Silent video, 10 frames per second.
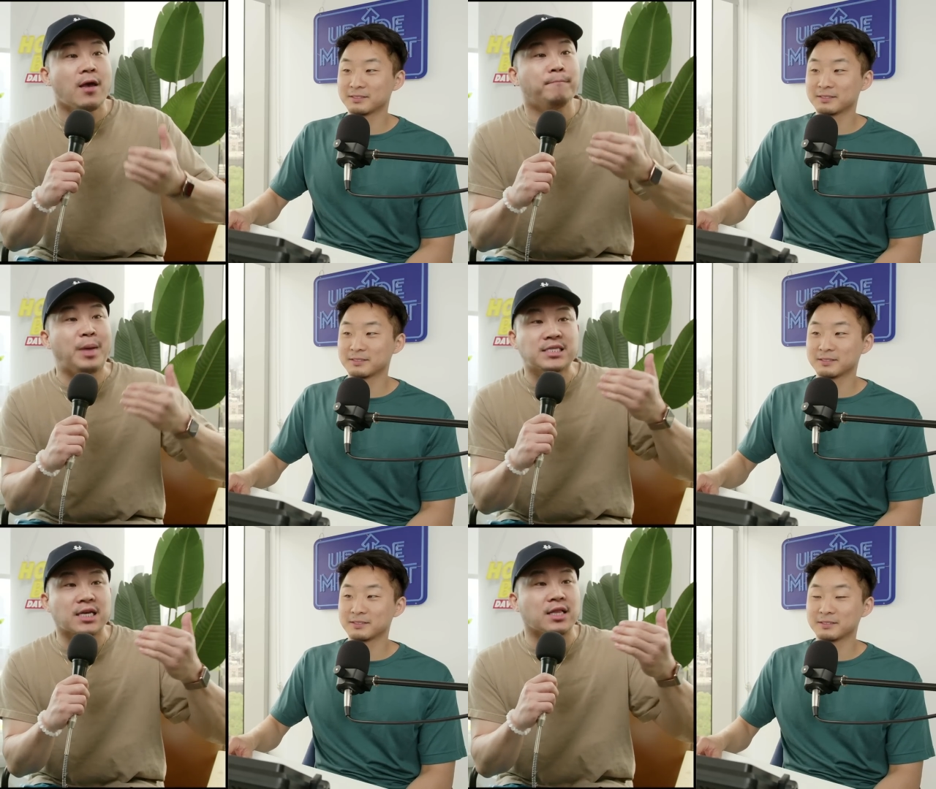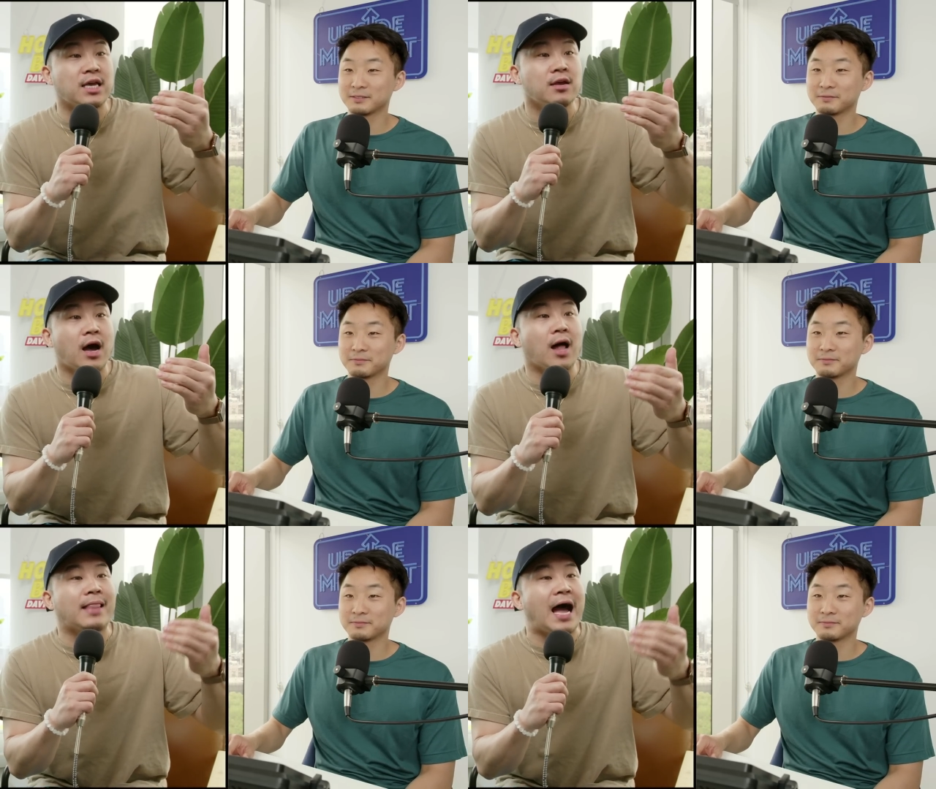Speaker 1: Basically,
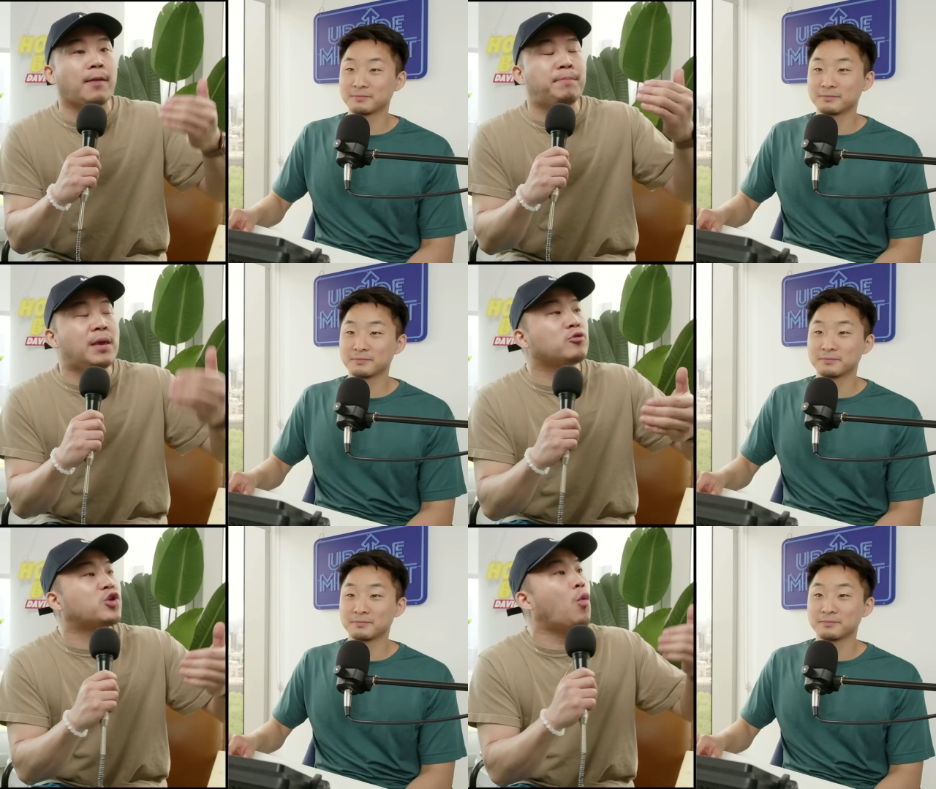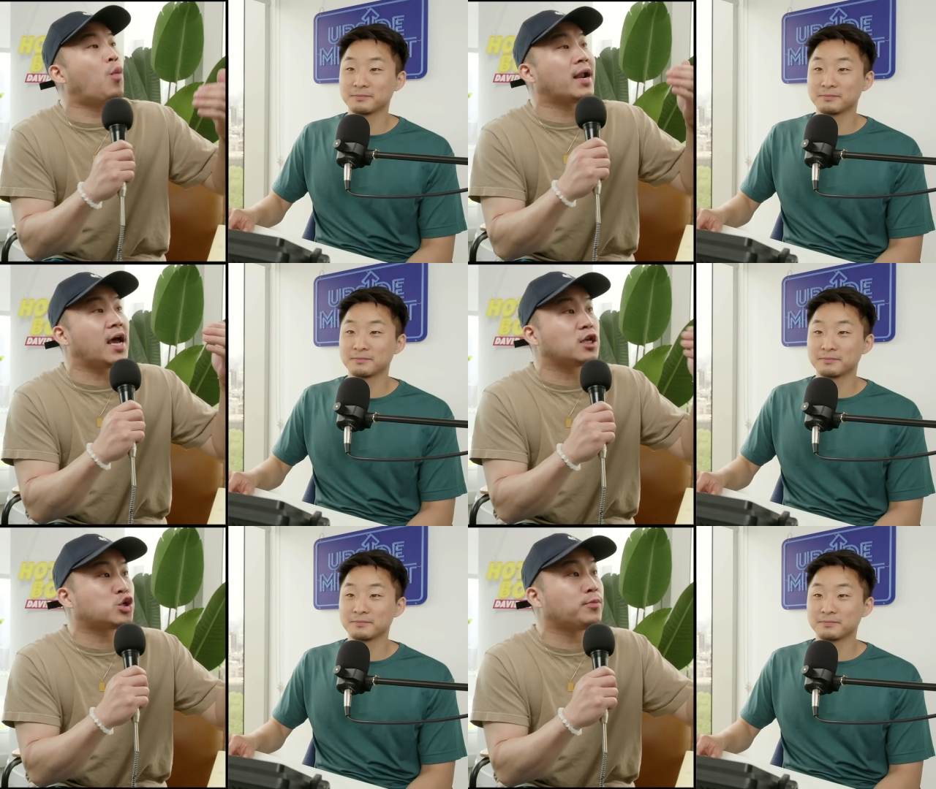a lot of people don't want to
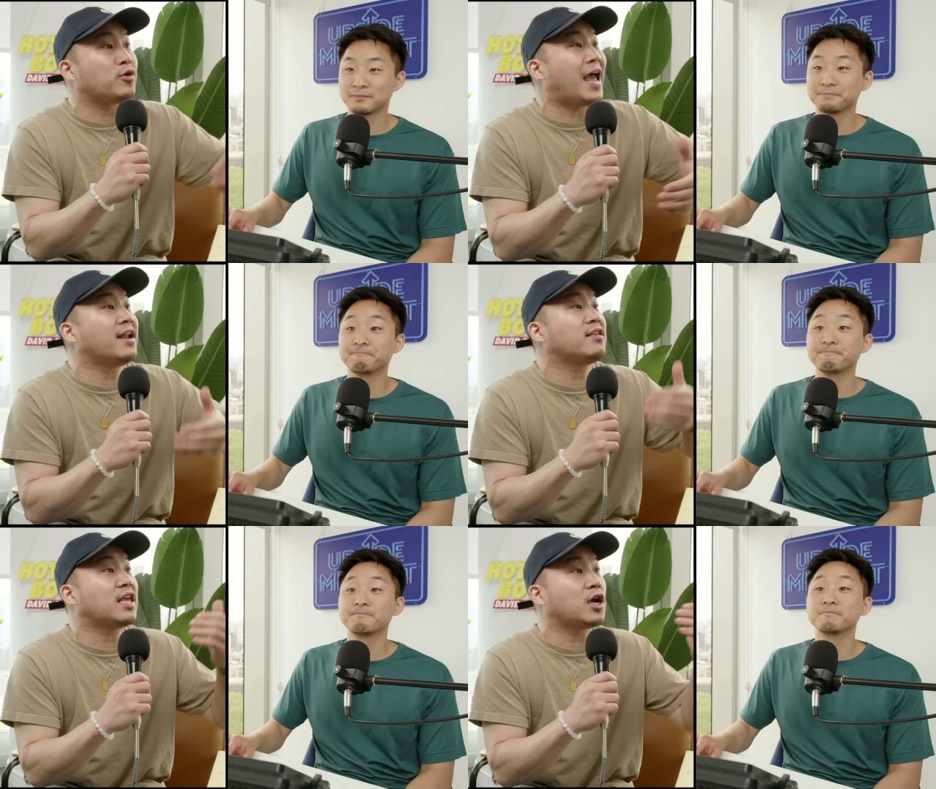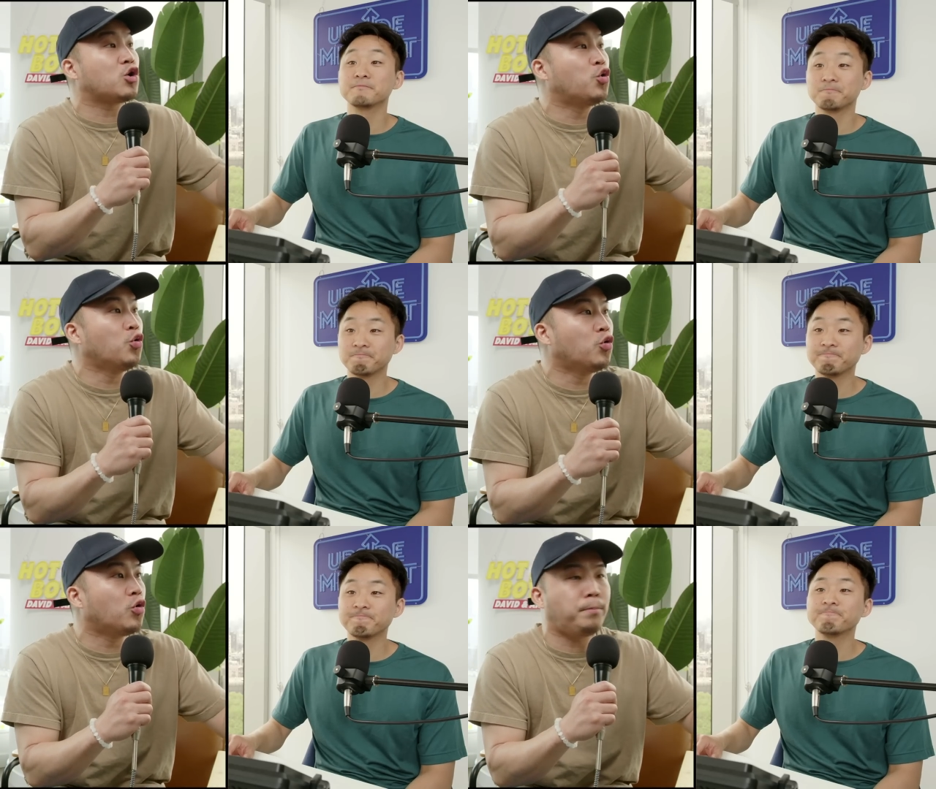attribute anything
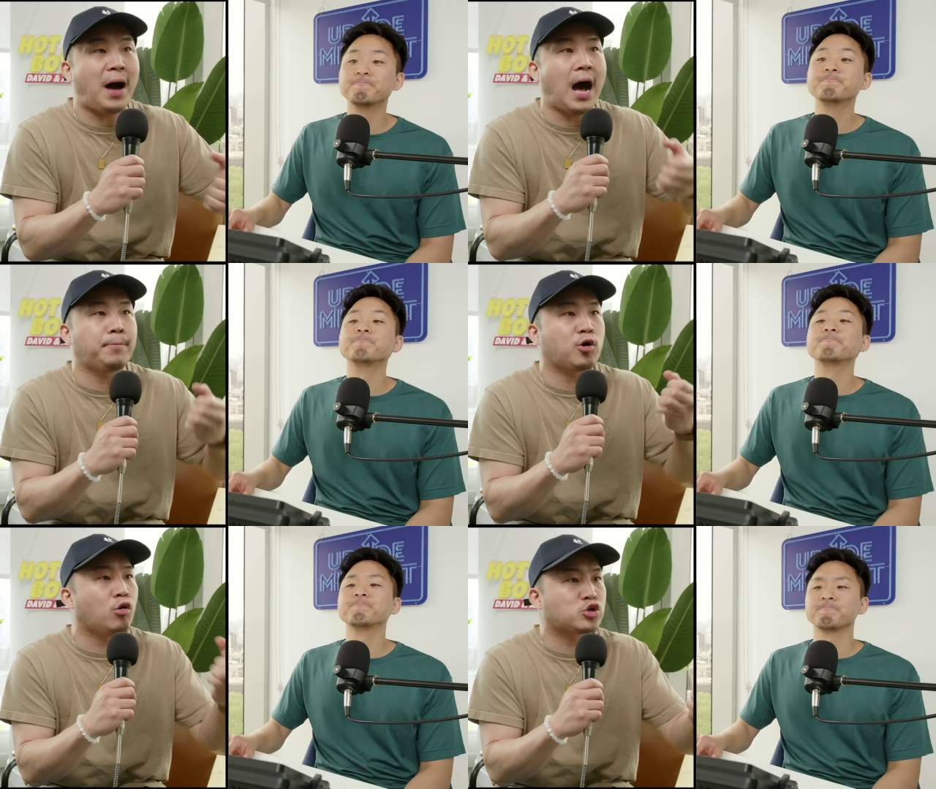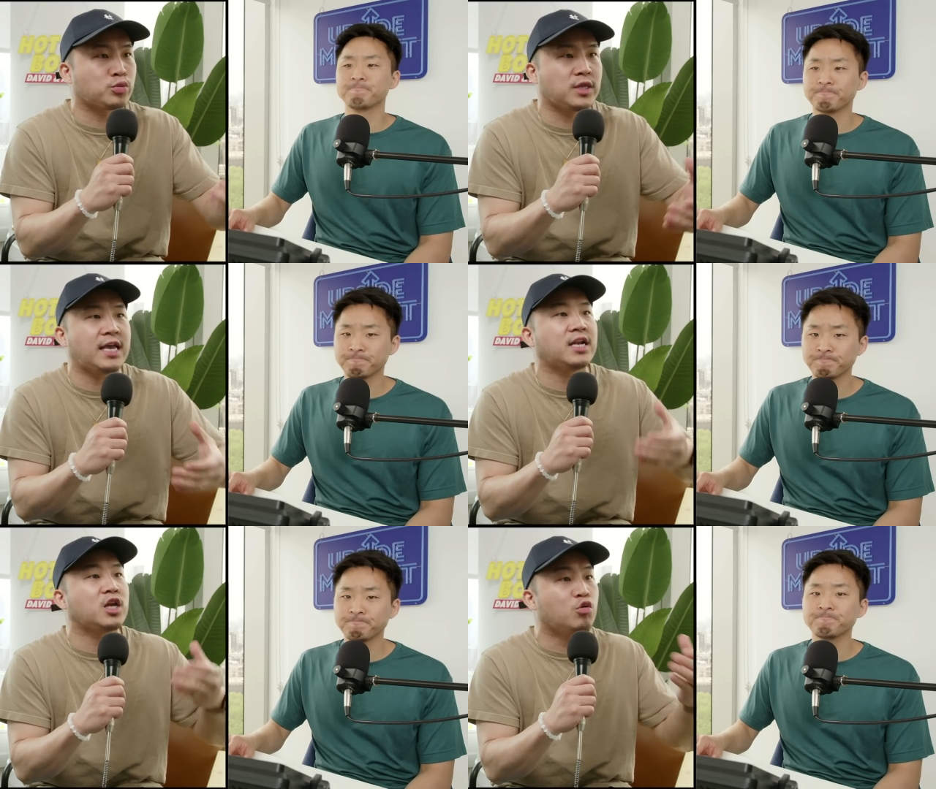cool pop culturally
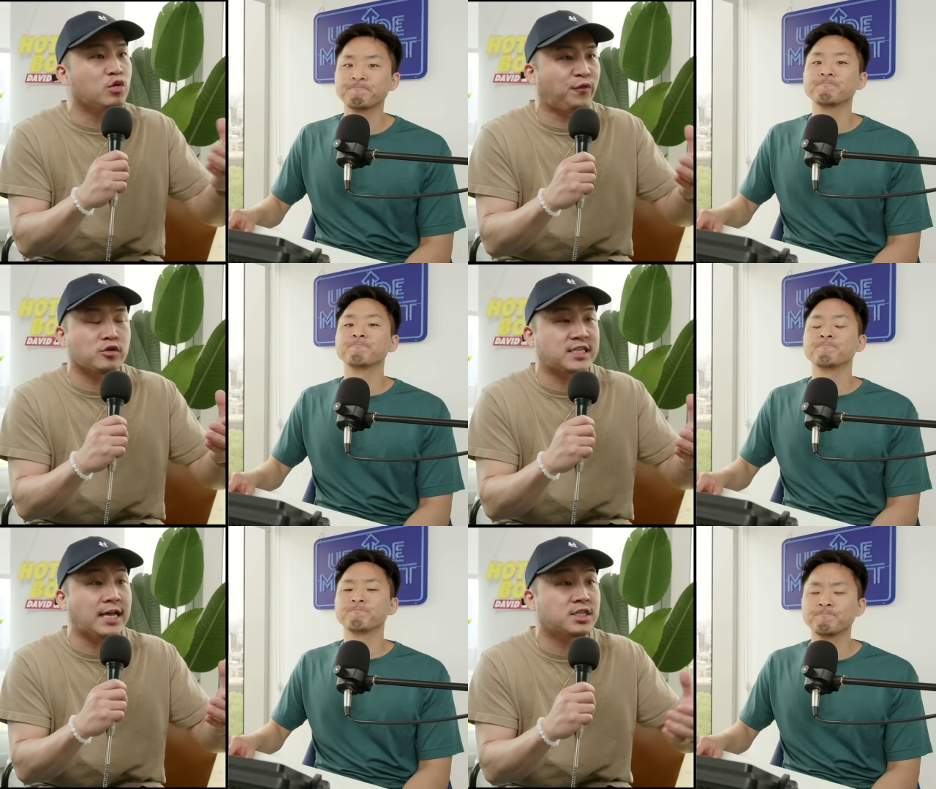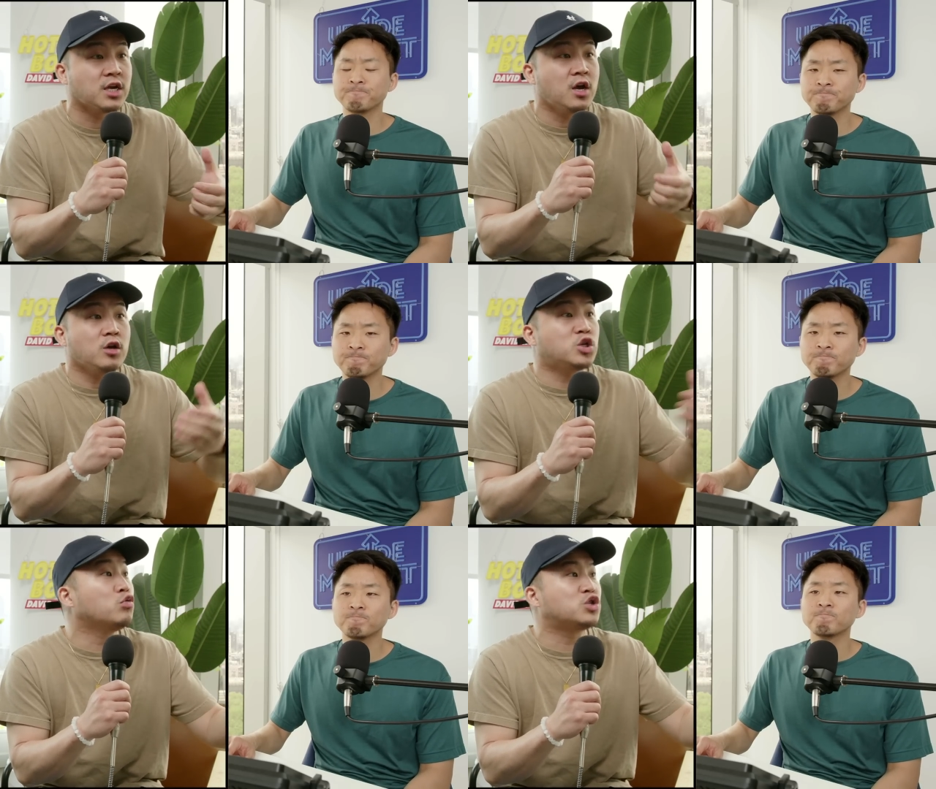in a youthful sense mm
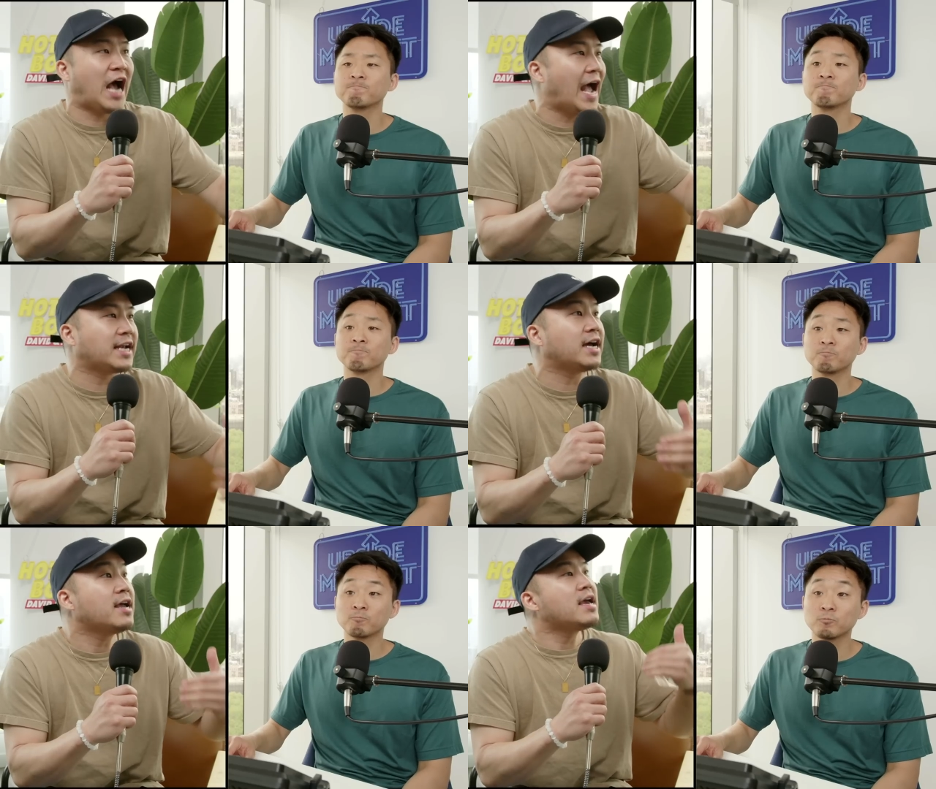-hmm. to China.